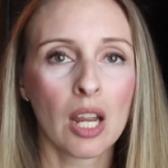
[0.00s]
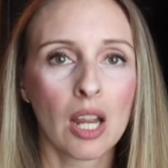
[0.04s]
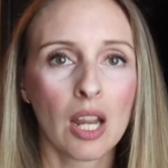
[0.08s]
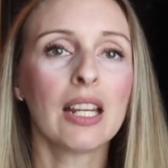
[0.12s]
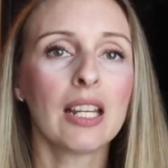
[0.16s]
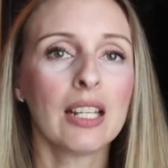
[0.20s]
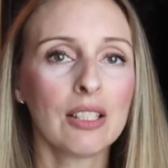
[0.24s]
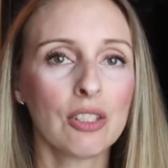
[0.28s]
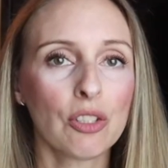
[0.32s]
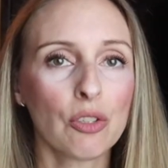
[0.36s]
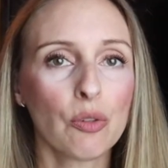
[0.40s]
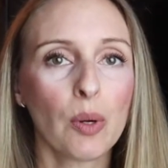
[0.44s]

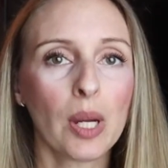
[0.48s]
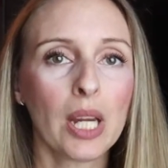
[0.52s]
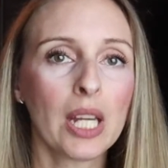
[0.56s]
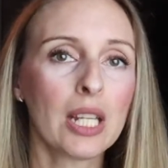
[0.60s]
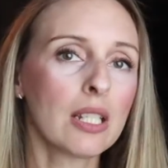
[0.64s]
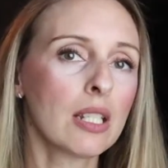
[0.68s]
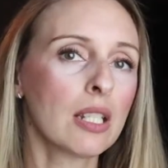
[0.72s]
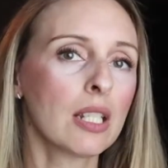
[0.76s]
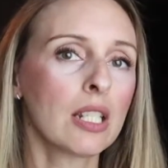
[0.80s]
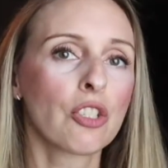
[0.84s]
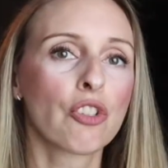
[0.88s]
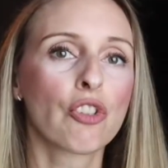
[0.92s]
it's
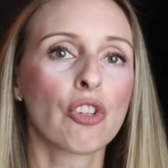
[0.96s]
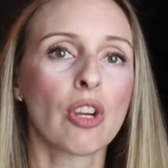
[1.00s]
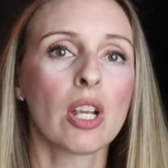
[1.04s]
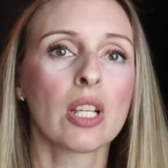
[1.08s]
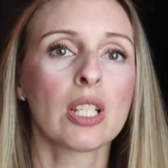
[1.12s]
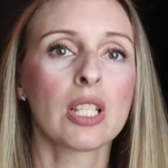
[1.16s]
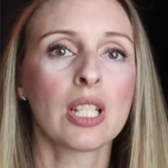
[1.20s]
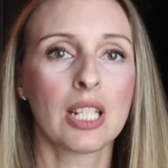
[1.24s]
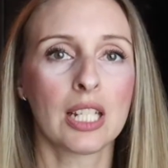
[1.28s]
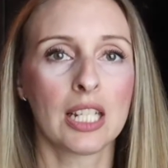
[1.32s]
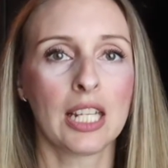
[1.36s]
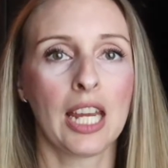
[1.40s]
great to
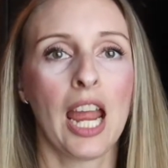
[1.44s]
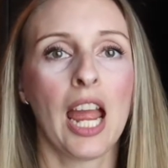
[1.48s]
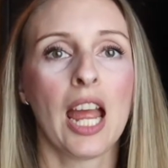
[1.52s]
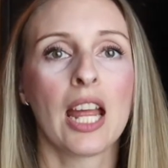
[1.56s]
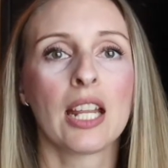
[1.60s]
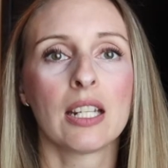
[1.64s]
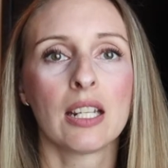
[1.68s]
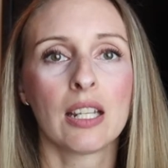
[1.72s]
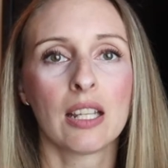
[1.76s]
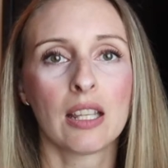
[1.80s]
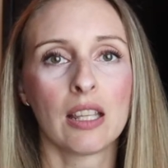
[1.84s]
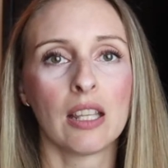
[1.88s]
just
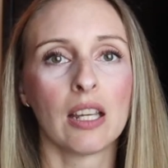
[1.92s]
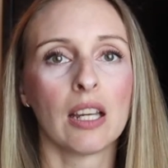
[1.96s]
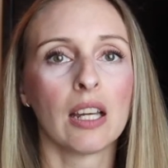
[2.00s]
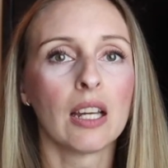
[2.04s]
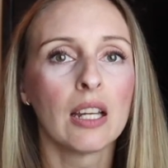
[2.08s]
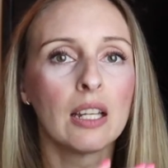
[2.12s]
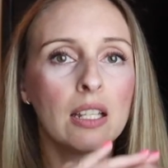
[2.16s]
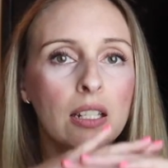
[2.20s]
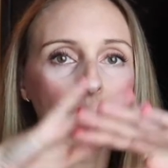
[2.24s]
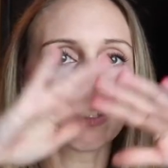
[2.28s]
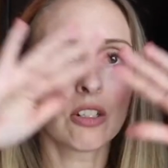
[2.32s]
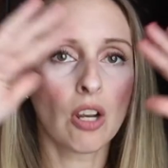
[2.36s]
get
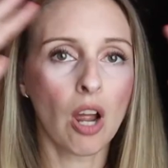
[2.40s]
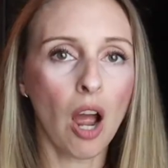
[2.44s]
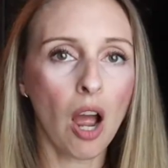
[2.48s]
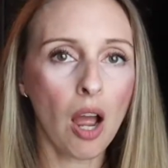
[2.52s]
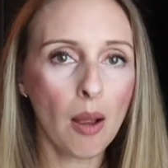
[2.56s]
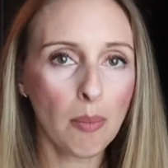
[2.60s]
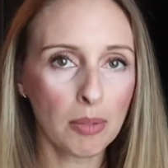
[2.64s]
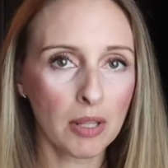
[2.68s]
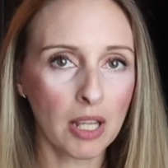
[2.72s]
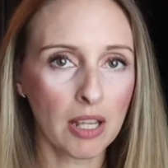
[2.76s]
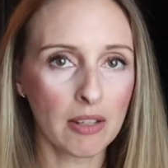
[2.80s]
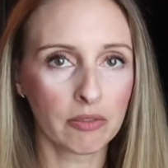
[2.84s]
the
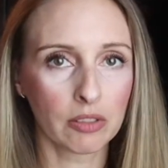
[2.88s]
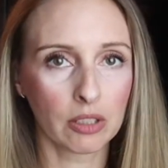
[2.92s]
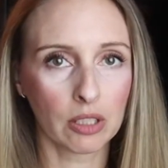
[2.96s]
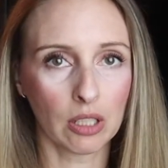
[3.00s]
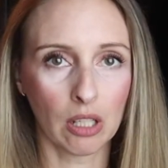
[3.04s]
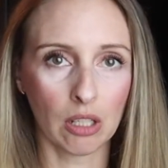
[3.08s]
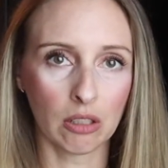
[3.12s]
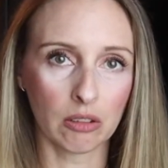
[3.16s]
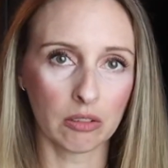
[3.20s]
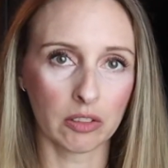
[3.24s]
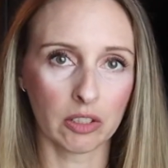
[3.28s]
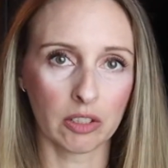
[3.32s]
top level
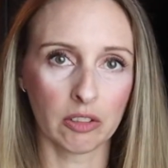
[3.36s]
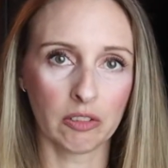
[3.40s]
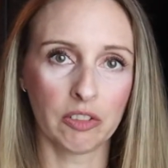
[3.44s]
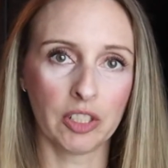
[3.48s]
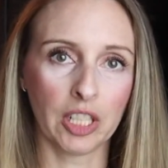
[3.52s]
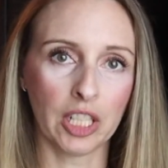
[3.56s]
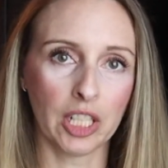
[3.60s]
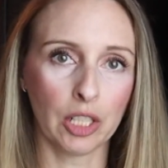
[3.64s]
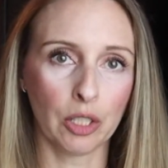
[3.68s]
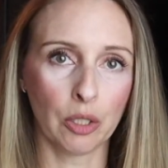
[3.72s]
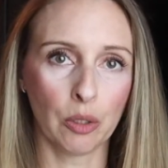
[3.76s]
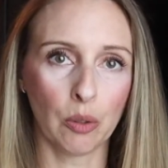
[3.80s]

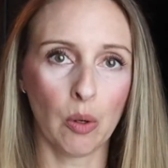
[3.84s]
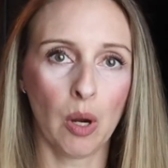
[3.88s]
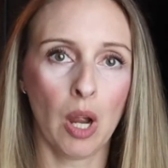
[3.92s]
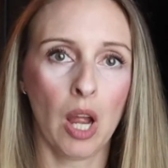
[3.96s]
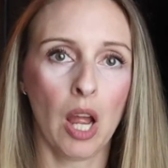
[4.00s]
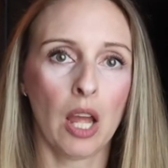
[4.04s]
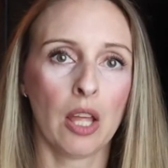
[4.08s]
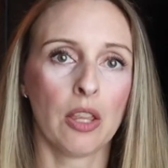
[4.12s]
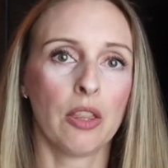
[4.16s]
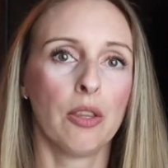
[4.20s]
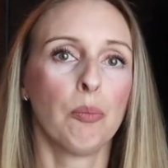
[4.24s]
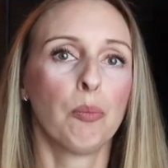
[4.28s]
overview,
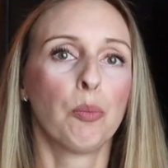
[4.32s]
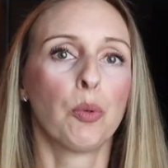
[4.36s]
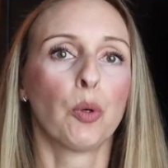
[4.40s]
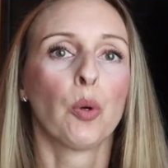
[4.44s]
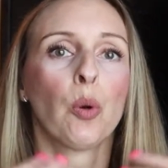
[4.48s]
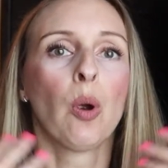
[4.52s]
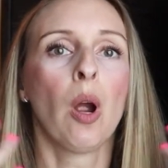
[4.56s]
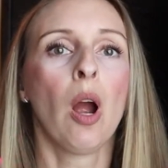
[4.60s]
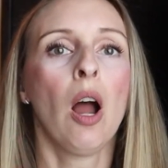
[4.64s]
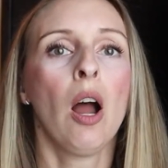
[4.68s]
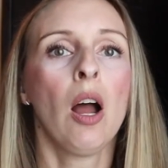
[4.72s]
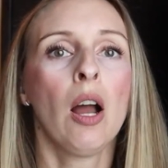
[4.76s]
the
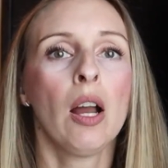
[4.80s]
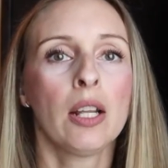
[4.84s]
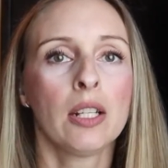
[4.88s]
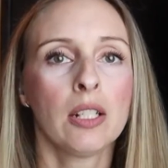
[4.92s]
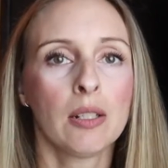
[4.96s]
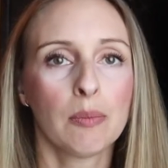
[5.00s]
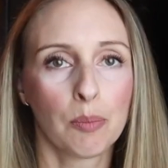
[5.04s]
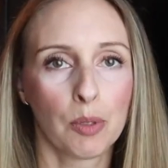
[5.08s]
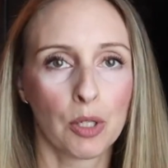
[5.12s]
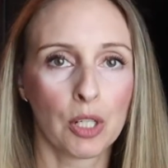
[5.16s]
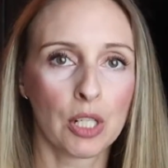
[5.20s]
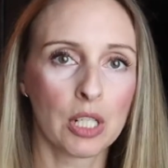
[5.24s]

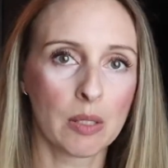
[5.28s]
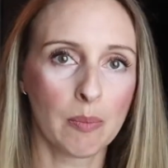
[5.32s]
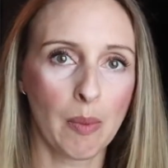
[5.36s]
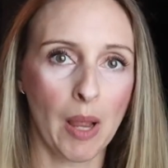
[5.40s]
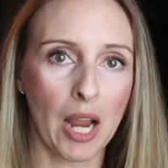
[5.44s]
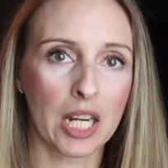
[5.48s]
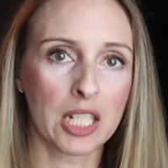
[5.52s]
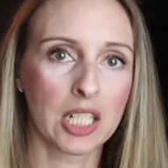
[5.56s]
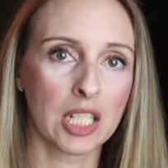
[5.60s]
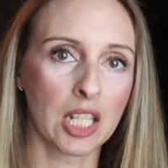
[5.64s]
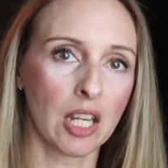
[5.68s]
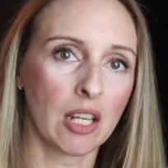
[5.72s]
broad
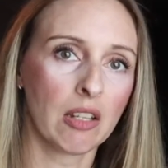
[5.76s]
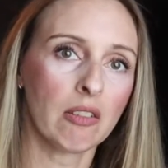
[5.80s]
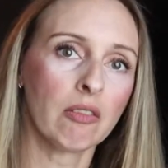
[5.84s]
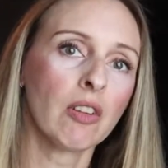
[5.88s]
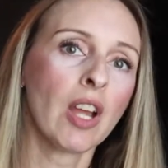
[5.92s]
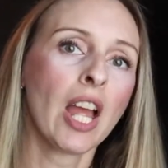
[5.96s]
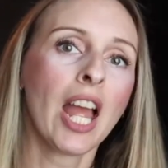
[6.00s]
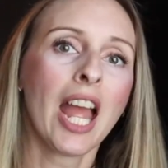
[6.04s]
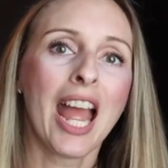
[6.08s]
perspective,